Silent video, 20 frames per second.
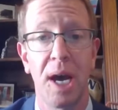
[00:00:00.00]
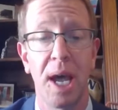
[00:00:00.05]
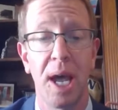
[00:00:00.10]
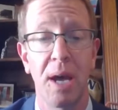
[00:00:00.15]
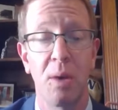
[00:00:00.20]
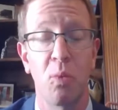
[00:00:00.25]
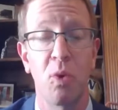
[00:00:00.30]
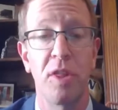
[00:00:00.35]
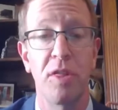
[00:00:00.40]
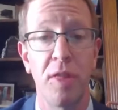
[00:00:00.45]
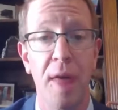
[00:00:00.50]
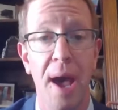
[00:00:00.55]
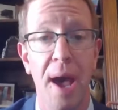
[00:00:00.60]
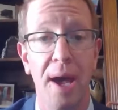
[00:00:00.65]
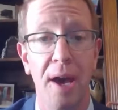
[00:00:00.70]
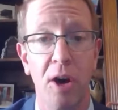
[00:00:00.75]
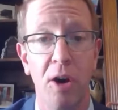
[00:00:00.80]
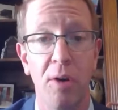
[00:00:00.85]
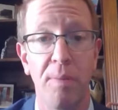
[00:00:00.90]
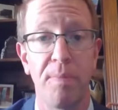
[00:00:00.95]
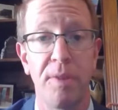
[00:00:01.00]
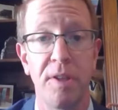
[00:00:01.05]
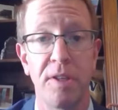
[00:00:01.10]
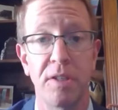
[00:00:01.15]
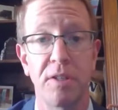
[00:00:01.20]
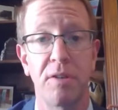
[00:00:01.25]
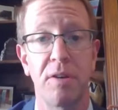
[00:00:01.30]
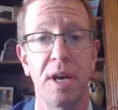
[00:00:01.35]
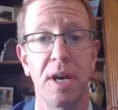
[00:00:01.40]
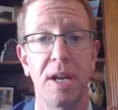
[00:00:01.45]
I, and with that help, the
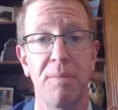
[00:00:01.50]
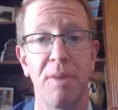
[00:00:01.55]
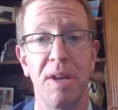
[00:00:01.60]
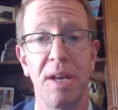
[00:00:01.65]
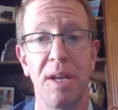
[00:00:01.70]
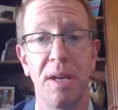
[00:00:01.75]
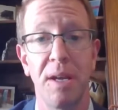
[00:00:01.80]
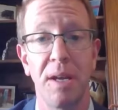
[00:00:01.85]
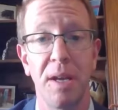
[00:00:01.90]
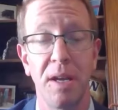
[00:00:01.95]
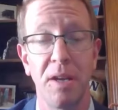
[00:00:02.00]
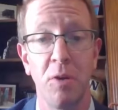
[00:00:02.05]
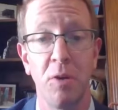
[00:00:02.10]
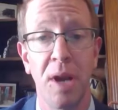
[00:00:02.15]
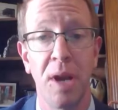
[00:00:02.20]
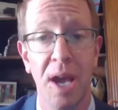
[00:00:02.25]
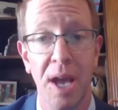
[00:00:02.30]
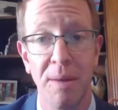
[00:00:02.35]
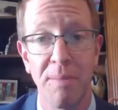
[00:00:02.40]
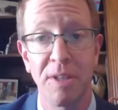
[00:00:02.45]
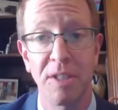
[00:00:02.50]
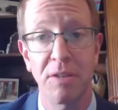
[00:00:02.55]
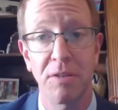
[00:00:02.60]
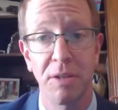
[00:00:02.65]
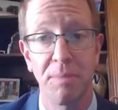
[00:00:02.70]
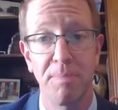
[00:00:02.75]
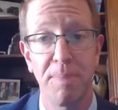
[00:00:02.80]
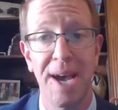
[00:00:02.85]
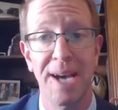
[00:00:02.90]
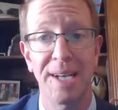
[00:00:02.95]
Select Committee
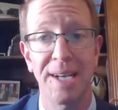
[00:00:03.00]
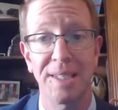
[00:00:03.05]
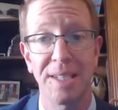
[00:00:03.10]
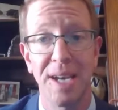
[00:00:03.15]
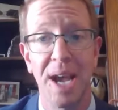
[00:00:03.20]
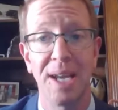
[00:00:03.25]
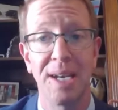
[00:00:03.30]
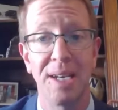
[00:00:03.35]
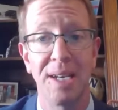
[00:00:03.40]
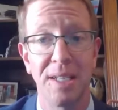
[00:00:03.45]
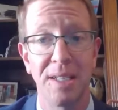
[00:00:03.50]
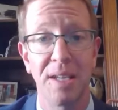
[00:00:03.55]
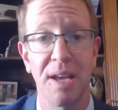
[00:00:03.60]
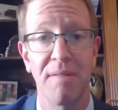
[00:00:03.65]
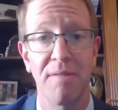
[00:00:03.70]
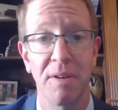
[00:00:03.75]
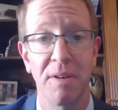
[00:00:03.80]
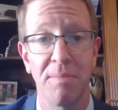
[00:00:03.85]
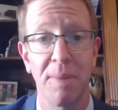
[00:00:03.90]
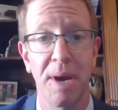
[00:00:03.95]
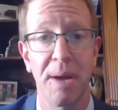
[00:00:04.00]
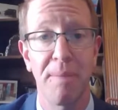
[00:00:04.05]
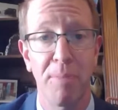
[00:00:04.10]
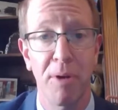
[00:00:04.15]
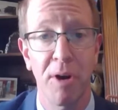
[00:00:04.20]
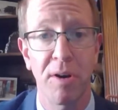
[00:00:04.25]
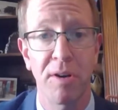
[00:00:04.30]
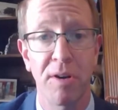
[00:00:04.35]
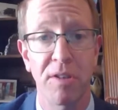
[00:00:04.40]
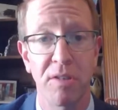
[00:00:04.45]
unanimously passed 97
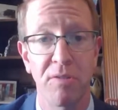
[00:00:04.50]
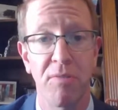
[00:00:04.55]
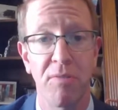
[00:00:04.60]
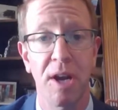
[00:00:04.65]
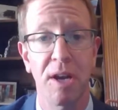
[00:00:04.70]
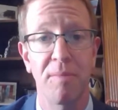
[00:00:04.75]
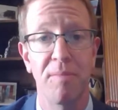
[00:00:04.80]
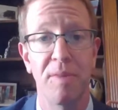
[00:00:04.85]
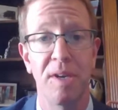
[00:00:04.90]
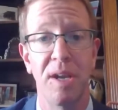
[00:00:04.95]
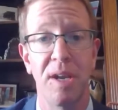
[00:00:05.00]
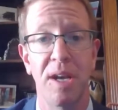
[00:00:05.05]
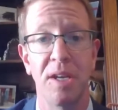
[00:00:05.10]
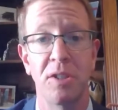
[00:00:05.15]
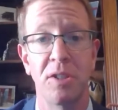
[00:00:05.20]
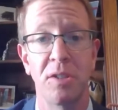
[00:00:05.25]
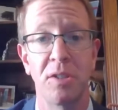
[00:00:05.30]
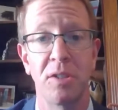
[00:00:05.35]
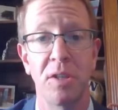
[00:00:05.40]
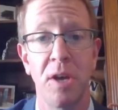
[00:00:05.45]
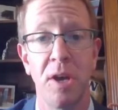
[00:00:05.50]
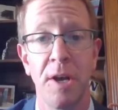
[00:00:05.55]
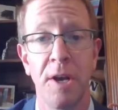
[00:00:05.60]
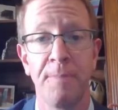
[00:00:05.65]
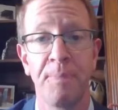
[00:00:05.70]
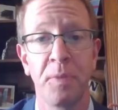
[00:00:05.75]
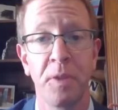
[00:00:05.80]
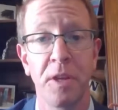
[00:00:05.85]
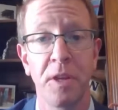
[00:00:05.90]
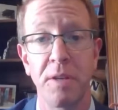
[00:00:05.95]
bipartisan recommendations
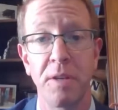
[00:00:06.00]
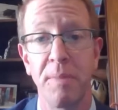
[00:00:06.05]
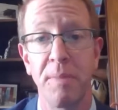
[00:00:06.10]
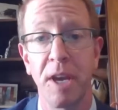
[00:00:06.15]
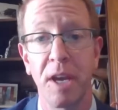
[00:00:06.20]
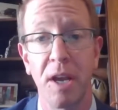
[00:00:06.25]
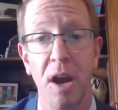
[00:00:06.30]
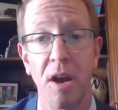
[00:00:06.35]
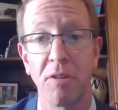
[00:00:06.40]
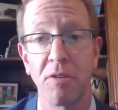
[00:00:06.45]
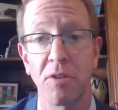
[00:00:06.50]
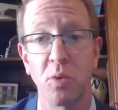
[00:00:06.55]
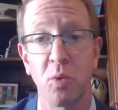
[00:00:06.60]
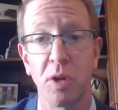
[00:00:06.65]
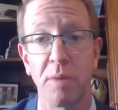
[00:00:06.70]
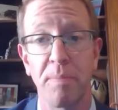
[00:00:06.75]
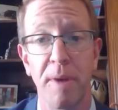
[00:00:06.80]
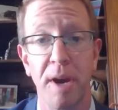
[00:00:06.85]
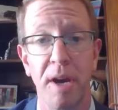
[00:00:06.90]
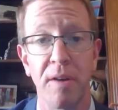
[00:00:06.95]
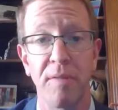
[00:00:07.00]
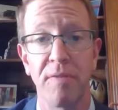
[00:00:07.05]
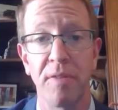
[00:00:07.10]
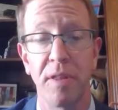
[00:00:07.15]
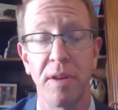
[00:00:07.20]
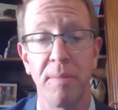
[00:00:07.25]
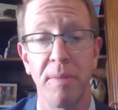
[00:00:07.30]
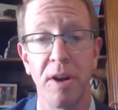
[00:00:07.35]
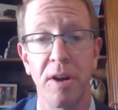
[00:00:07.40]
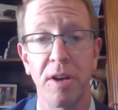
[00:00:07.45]
to make Congress work better for
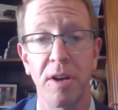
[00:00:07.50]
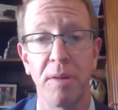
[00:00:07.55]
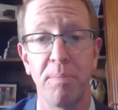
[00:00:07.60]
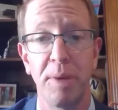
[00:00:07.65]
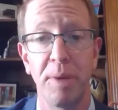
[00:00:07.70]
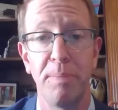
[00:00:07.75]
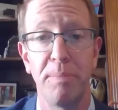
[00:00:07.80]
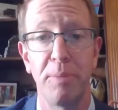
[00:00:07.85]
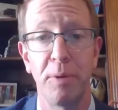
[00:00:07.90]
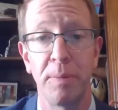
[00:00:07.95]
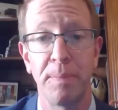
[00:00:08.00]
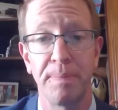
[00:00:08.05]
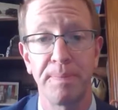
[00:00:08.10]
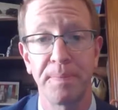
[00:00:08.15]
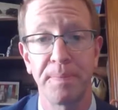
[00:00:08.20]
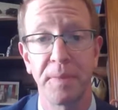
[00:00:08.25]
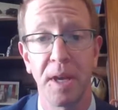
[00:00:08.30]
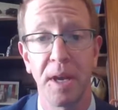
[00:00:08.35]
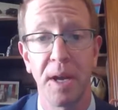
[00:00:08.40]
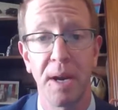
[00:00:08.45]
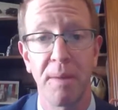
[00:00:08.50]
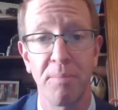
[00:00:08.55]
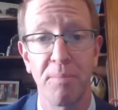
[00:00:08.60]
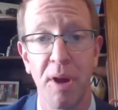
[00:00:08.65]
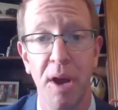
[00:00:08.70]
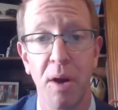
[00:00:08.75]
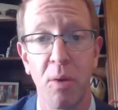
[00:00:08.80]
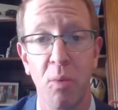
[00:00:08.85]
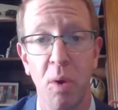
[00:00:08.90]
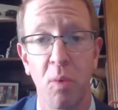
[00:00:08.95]
the American people and I'm
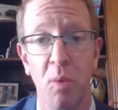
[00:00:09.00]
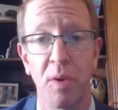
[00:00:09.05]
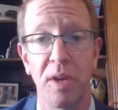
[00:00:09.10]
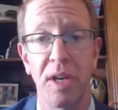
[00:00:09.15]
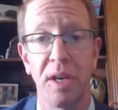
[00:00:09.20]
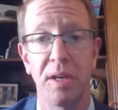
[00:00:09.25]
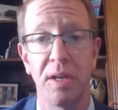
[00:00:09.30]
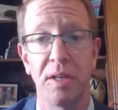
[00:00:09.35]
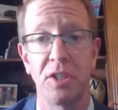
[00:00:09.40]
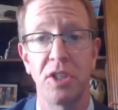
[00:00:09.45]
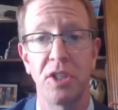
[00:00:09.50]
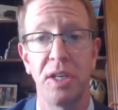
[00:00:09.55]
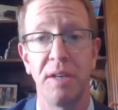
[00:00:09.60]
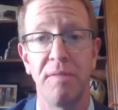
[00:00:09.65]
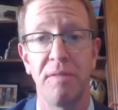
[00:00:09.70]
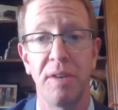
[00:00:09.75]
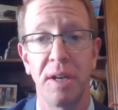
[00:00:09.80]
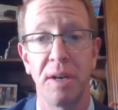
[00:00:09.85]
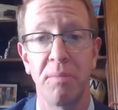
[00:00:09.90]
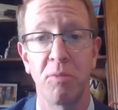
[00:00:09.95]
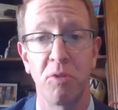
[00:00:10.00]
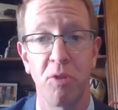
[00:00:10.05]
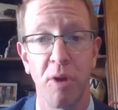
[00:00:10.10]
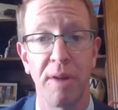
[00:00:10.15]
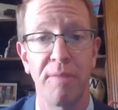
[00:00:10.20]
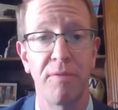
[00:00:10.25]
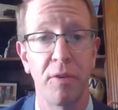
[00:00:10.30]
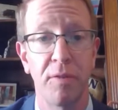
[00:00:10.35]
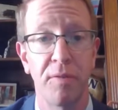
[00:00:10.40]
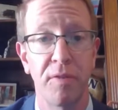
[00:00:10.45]
proud of what we achieved, and I'm
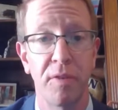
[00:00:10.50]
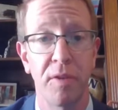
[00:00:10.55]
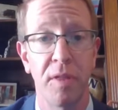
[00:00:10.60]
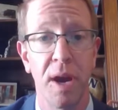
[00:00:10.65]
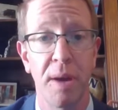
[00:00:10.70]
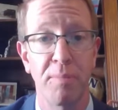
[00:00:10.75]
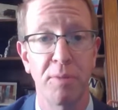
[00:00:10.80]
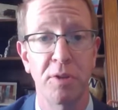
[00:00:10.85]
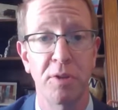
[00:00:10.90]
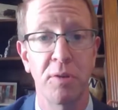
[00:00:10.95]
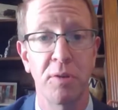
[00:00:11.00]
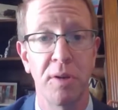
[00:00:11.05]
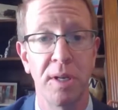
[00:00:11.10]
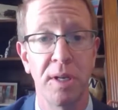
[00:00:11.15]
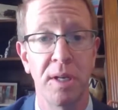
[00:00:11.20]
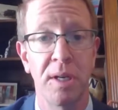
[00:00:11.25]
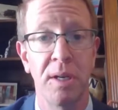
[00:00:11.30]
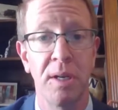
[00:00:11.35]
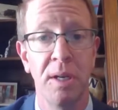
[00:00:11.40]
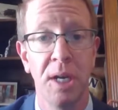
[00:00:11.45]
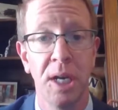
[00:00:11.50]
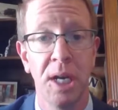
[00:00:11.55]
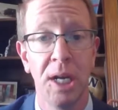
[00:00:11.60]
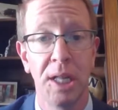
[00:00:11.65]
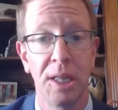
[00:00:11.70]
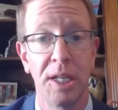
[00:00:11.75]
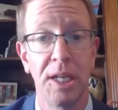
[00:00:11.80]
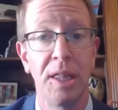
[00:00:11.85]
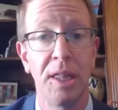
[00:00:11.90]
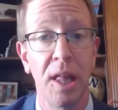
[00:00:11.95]
grateful for the opportunity to
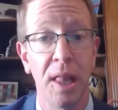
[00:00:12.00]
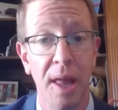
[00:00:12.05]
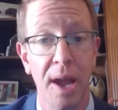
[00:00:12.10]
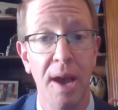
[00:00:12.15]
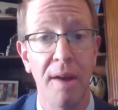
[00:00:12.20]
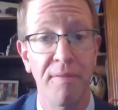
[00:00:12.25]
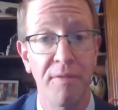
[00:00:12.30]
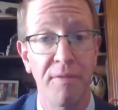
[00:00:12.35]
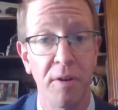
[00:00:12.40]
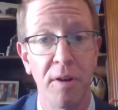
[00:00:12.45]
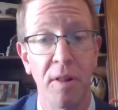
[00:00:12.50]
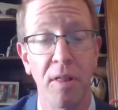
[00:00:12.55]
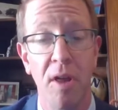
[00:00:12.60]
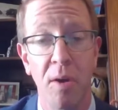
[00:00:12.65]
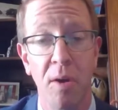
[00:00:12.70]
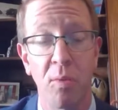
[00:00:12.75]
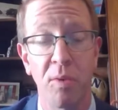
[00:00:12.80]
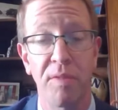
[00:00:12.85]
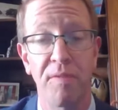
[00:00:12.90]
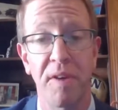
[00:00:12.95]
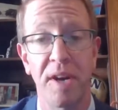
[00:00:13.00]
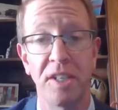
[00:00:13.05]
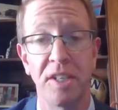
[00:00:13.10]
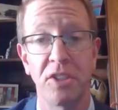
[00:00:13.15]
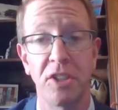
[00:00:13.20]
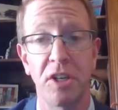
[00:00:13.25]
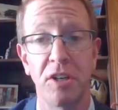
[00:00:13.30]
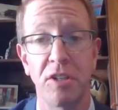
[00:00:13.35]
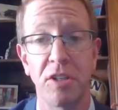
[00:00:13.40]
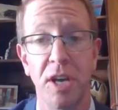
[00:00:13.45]
lead the effort along with Vice
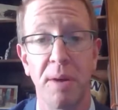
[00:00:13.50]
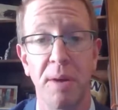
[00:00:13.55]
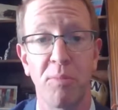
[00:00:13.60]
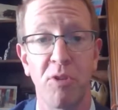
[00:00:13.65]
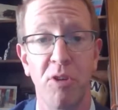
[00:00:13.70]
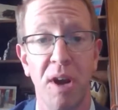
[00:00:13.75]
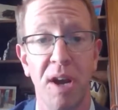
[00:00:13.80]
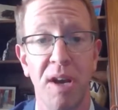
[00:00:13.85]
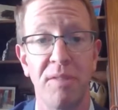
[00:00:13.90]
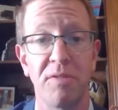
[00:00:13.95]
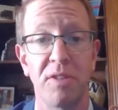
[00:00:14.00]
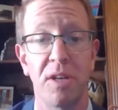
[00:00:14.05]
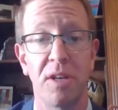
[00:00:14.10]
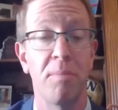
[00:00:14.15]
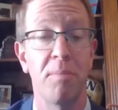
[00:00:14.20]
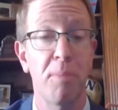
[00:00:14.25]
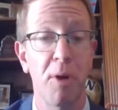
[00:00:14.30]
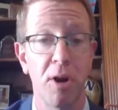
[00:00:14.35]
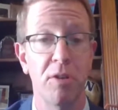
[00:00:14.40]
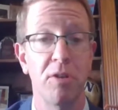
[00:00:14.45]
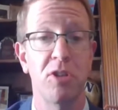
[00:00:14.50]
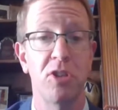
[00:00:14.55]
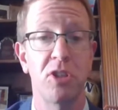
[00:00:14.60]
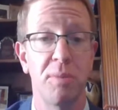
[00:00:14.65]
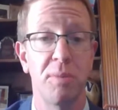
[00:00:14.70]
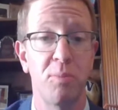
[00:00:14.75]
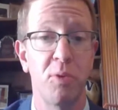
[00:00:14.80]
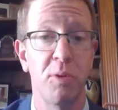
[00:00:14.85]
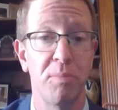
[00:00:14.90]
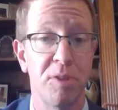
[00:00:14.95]
Chair Tom Graves and in
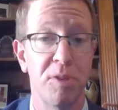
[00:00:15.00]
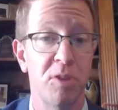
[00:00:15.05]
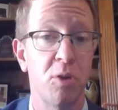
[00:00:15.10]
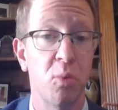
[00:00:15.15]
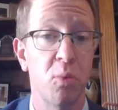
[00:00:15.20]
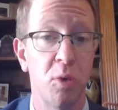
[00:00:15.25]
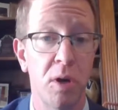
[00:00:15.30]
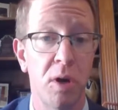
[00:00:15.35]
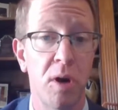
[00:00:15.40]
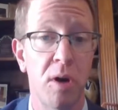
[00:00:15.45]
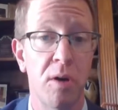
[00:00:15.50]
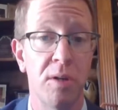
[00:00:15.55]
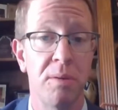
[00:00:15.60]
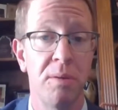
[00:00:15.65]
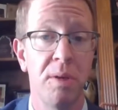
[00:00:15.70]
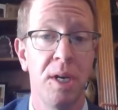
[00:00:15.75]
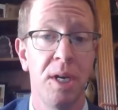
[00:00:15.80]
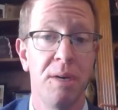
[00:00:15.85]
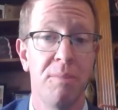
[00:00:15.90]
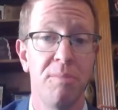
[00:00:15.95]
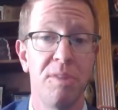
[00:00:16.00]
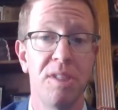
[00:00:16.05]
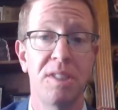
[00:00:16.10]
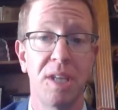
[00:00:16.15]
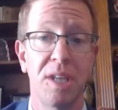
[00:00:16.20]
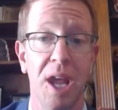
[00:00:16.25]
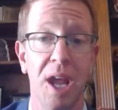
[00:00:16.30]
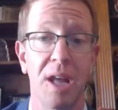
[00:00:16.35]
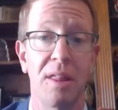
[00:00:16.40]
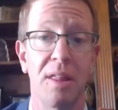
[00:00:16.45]
partnership with Mr. Woodall and Ms.
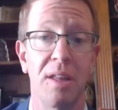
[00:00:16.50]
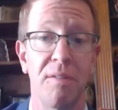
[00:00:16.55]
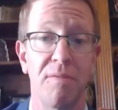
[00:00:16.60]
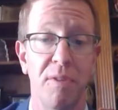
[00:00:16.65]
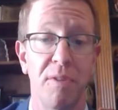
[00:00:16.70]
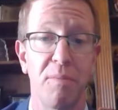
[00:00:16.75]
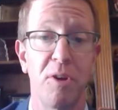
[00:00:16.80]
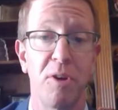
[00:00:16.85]
Scanlon